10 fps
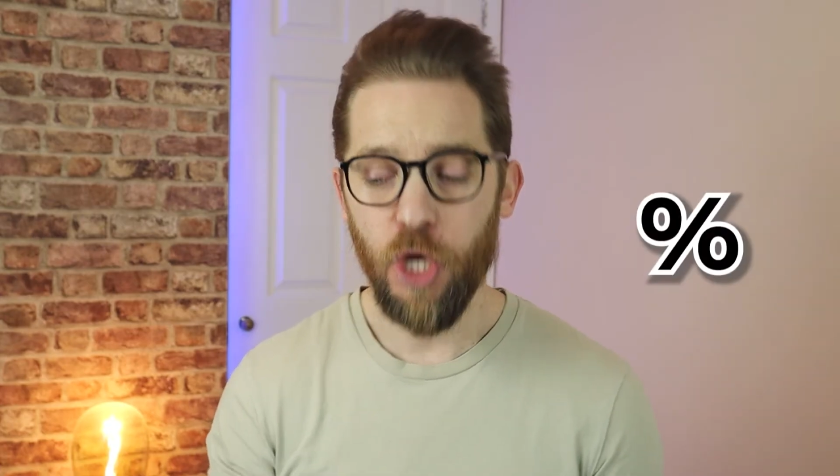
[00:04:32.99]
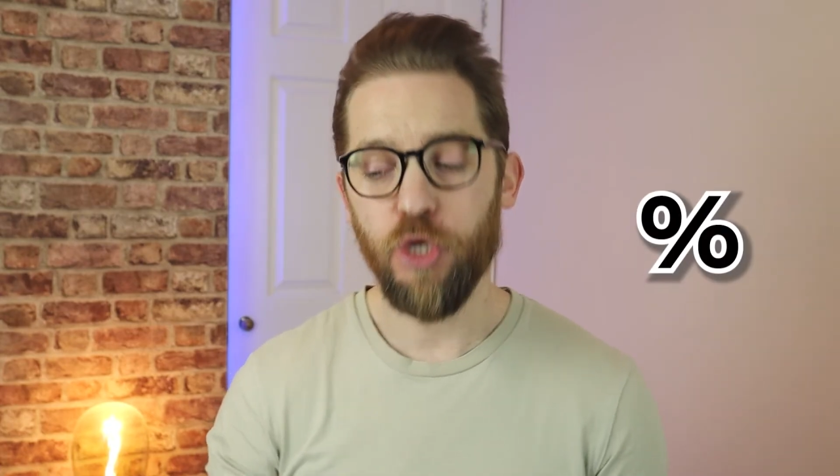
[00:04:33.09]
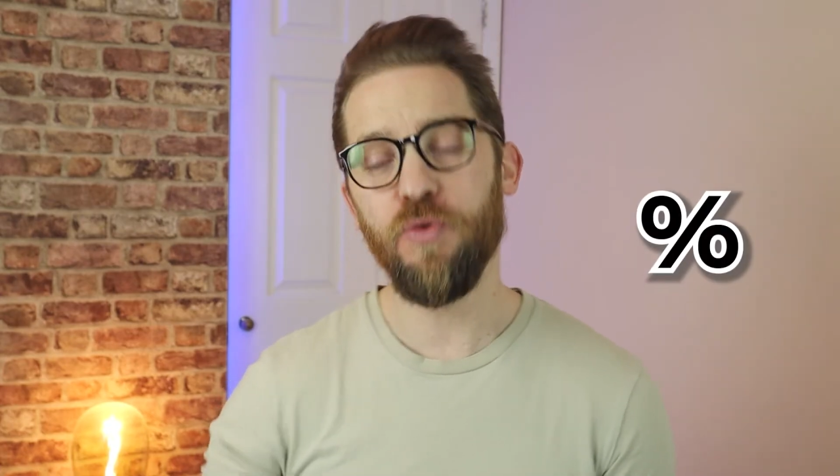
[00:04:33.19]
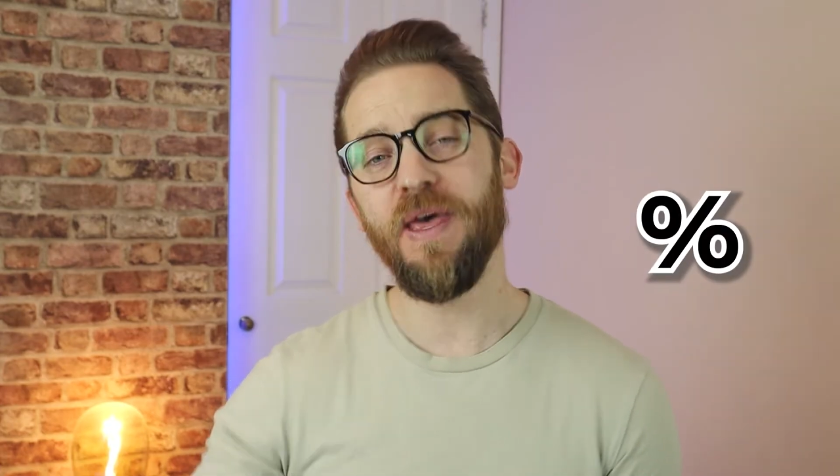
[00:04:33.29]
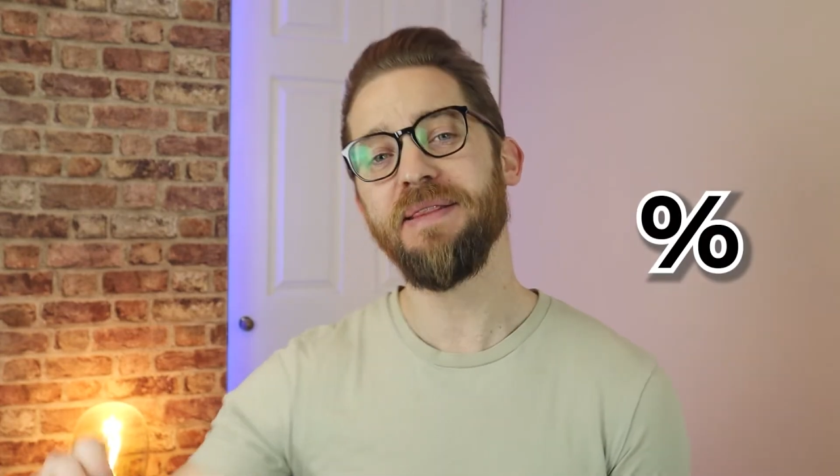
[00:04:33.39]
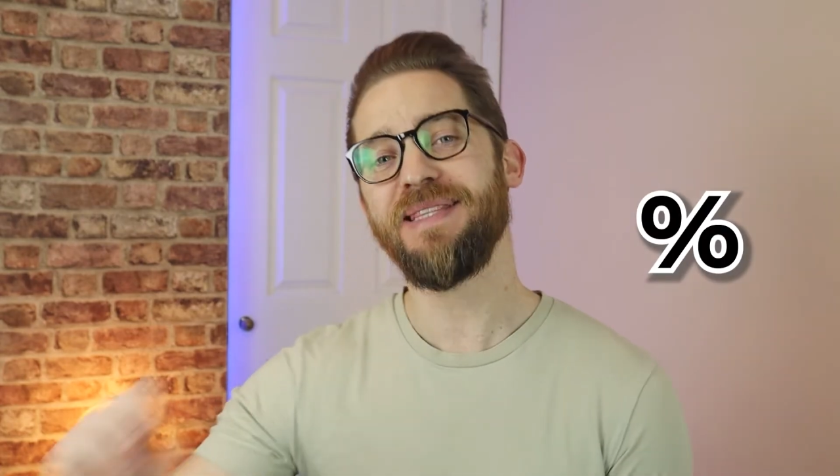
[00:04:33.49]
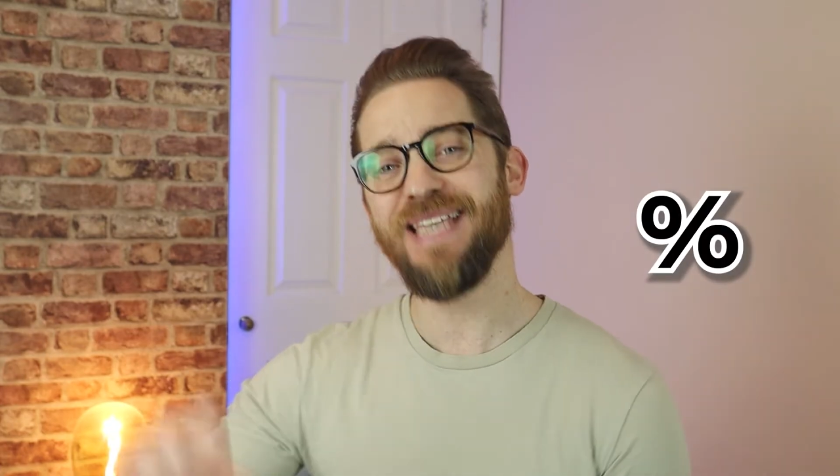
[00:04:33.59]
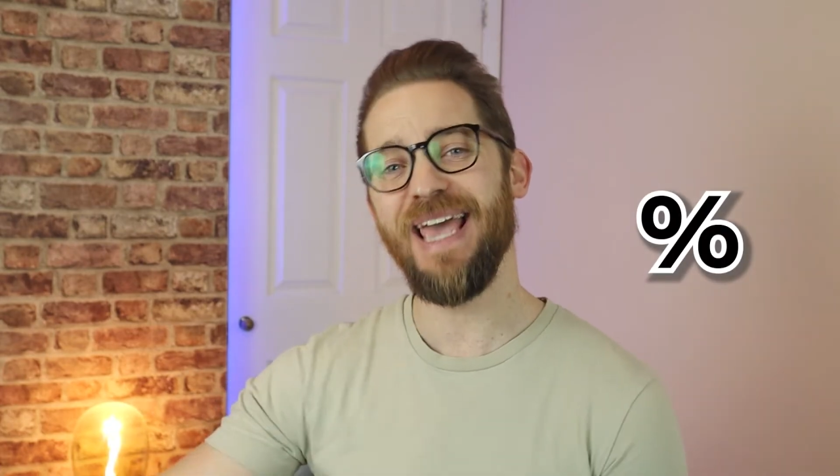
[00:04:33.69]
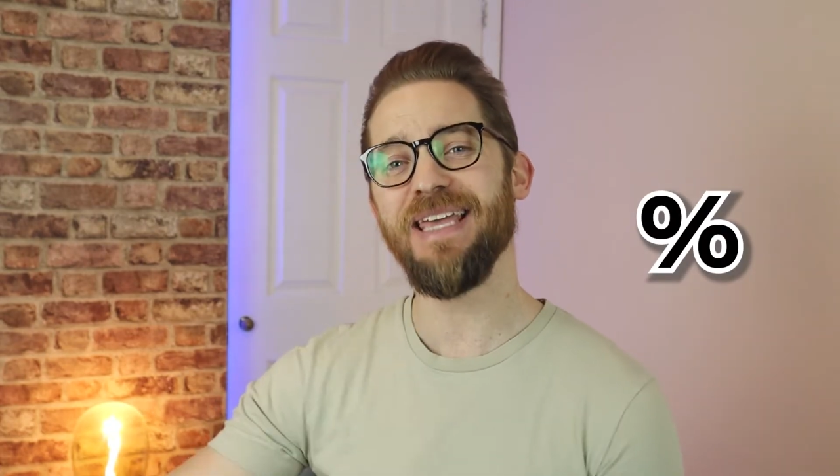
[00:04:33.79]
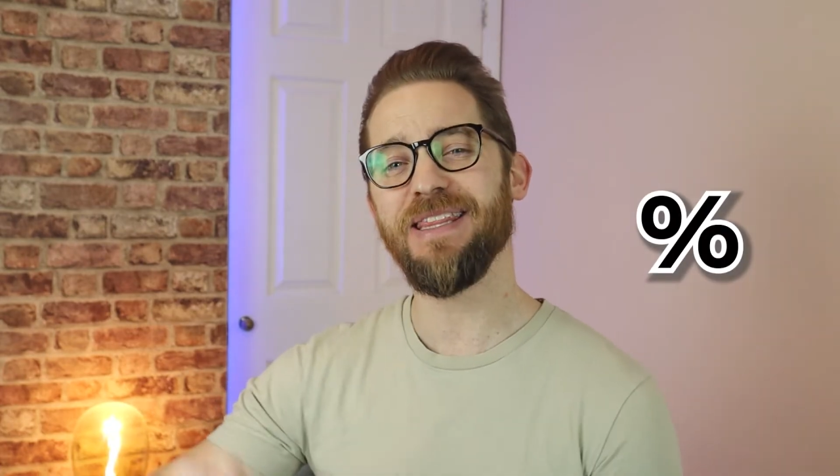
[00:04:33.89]
You then
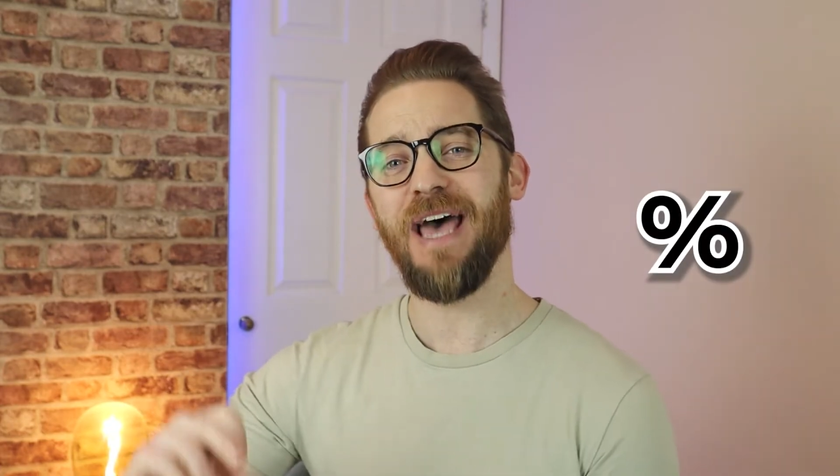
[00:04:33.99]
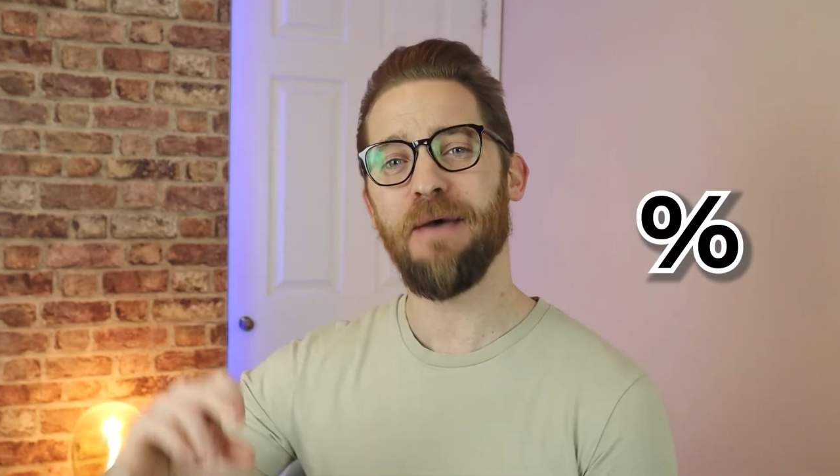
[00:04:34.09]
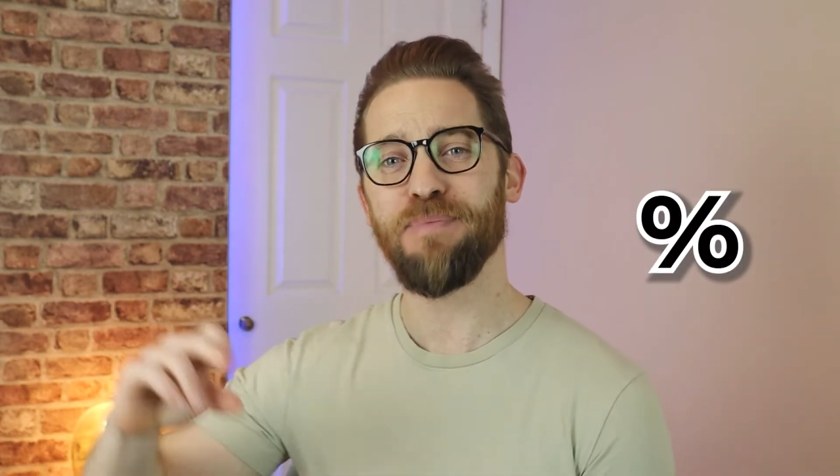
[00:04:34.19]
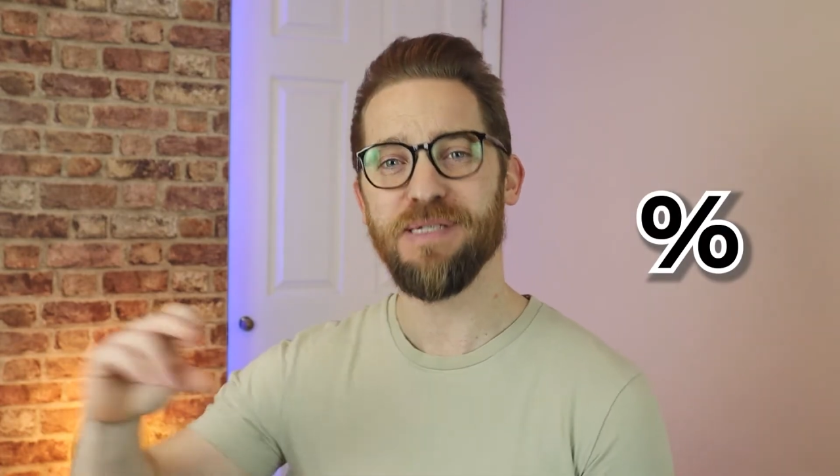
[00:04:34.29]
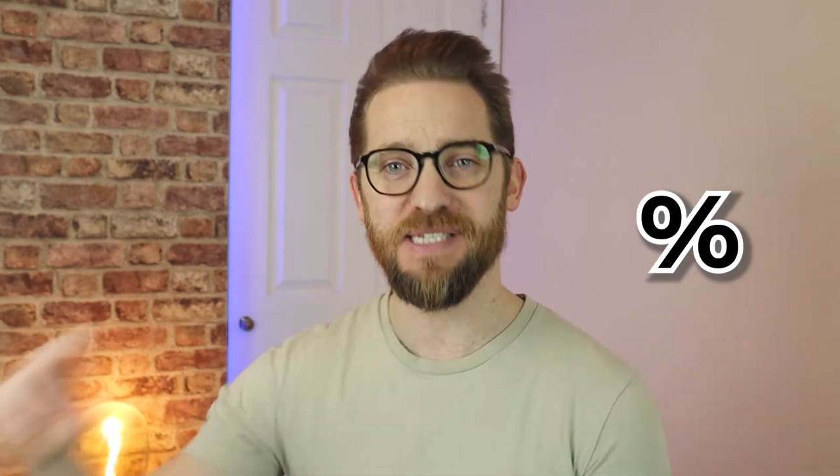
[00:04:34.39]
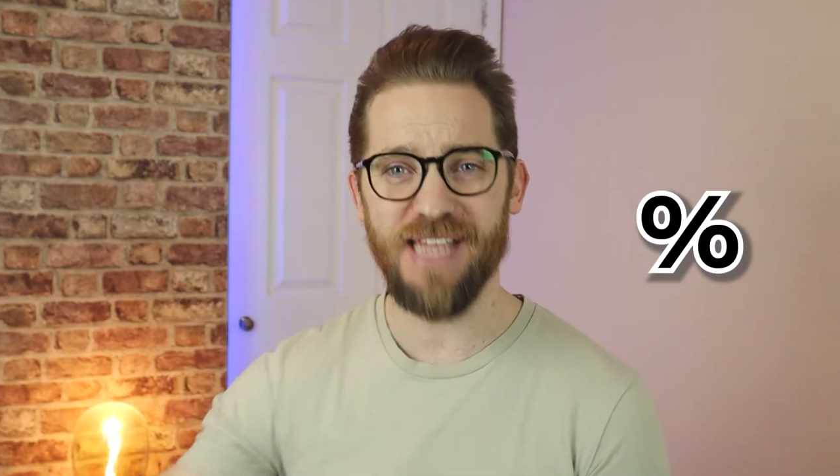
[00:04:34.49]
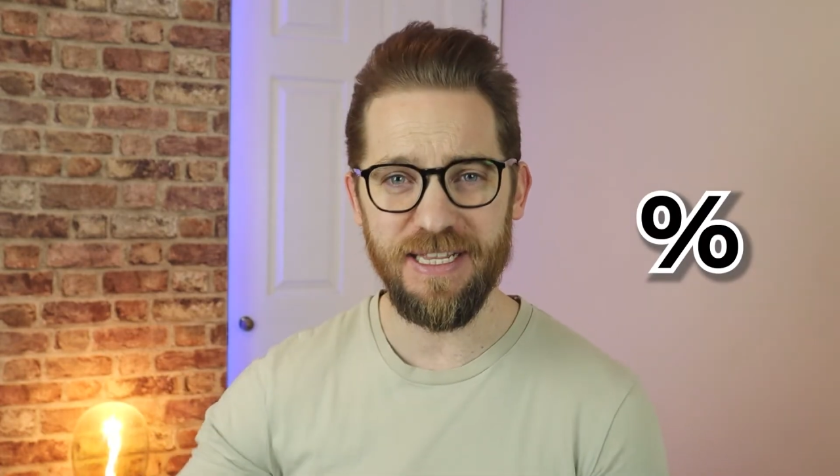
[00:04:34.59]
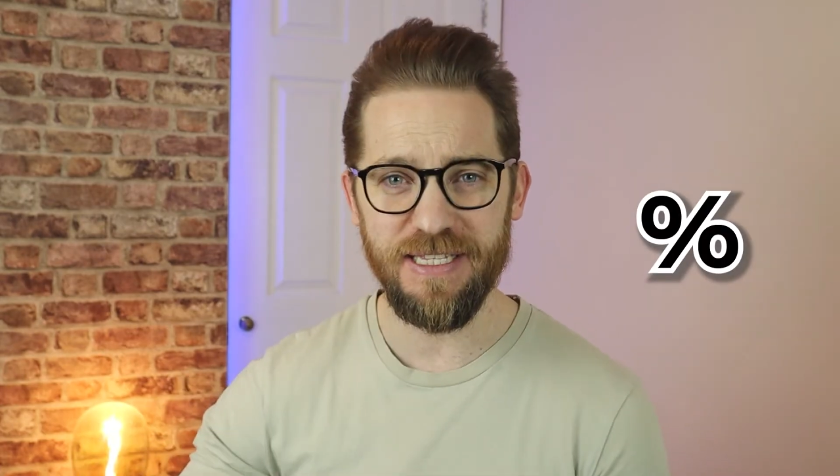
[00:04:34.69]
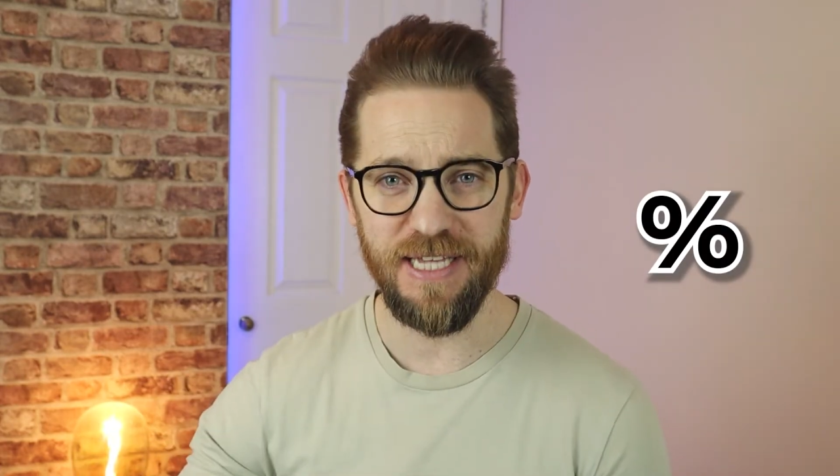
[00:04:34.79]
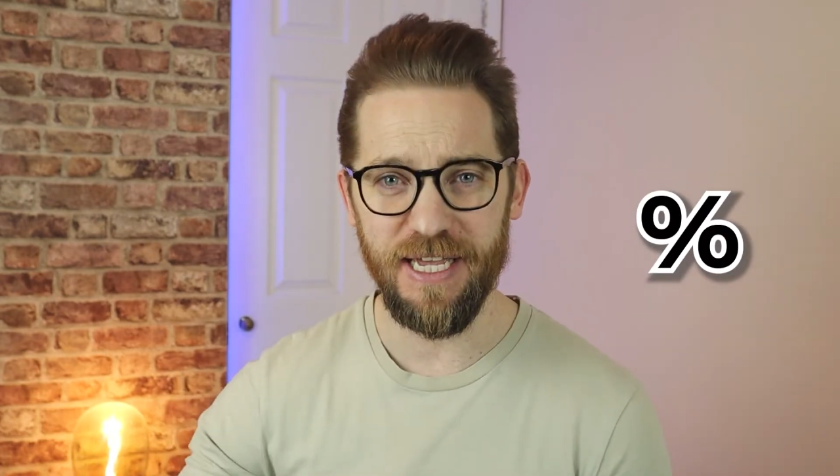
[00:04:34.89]
take that
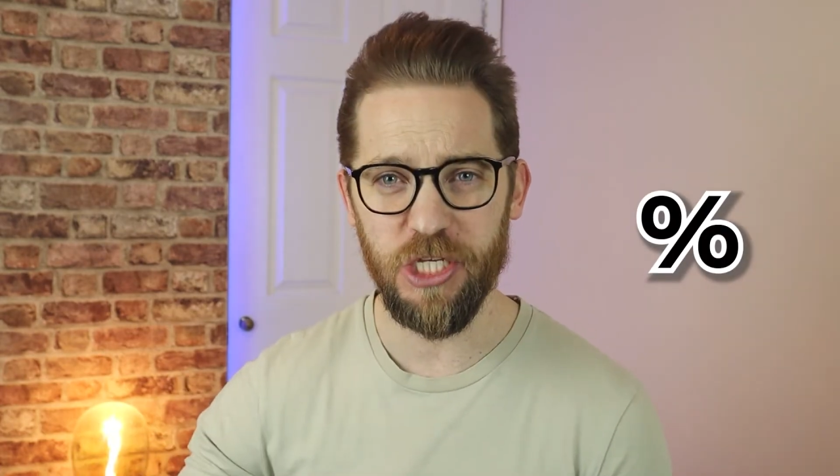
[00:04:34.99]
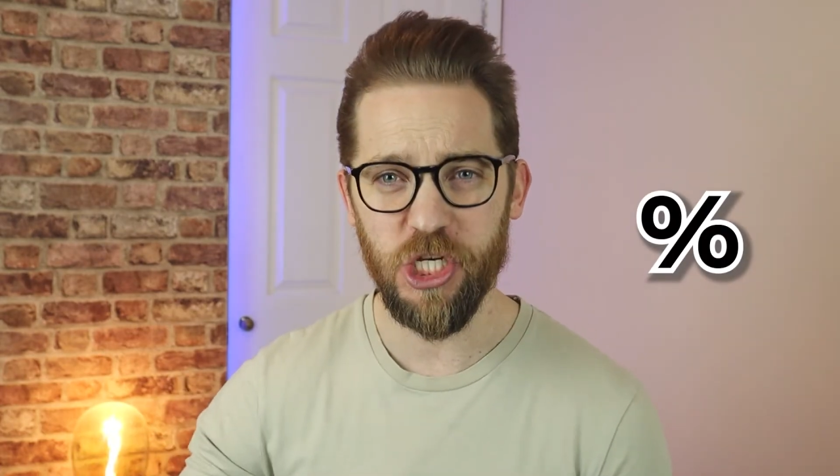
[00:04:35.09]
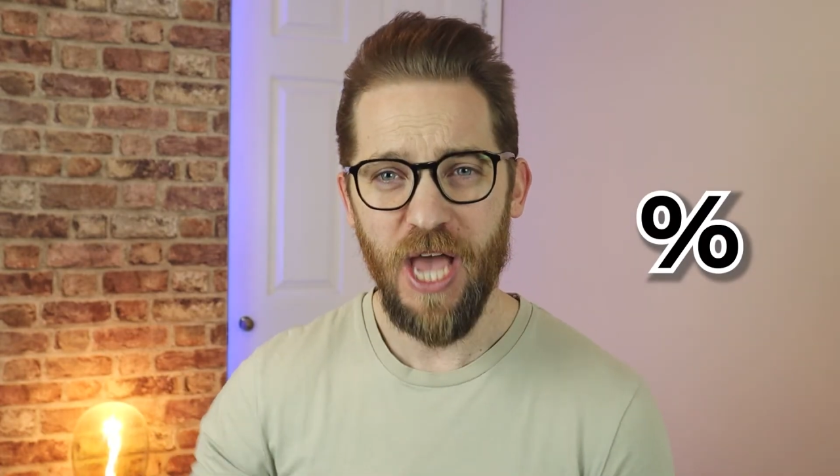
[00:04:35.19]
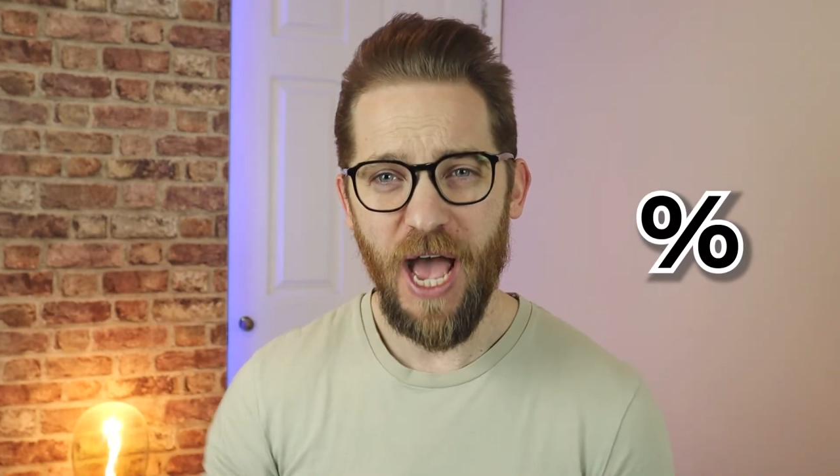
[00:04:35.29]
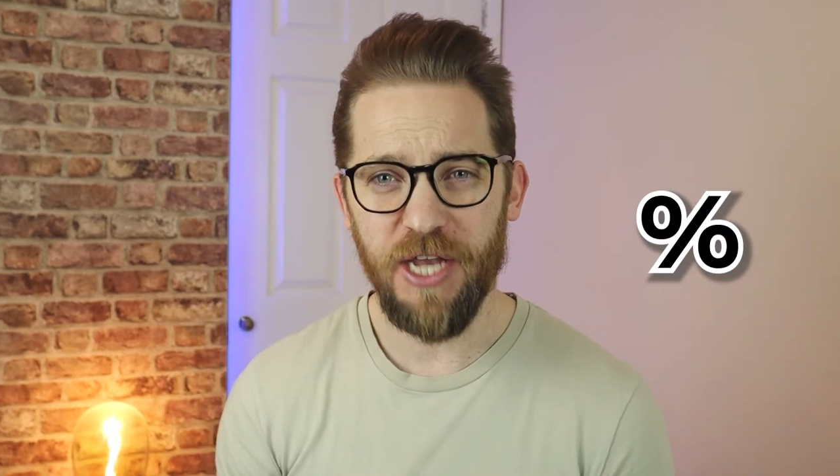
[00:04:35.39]
percentage